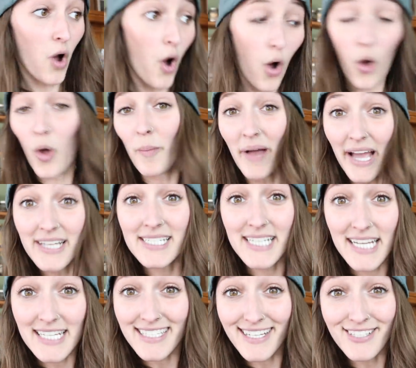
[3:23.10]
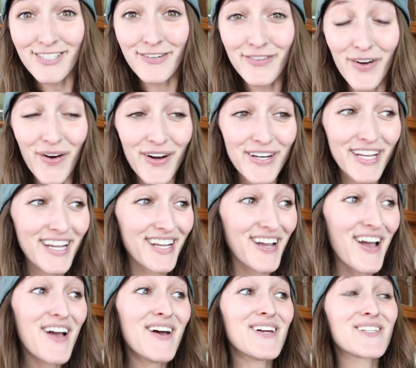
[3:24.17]
all my seasons of
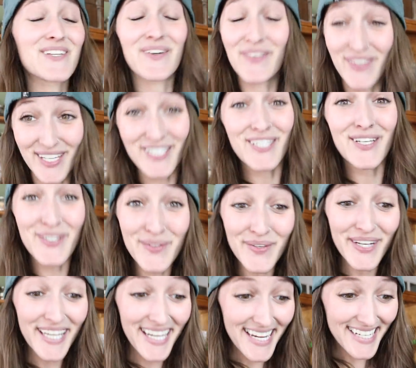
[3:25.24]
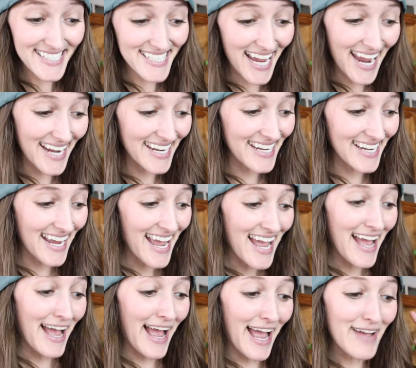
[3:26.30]
gardening, so this is really exciting.
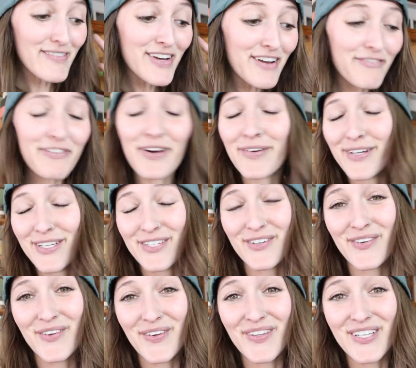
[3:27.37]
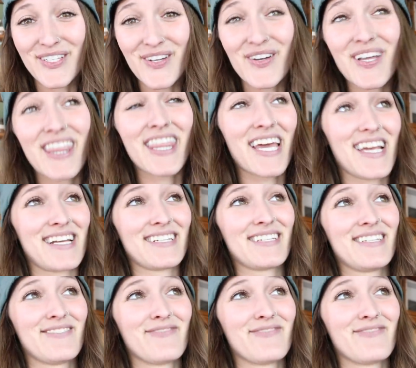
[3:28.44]
I'm gonna focus on all these good things.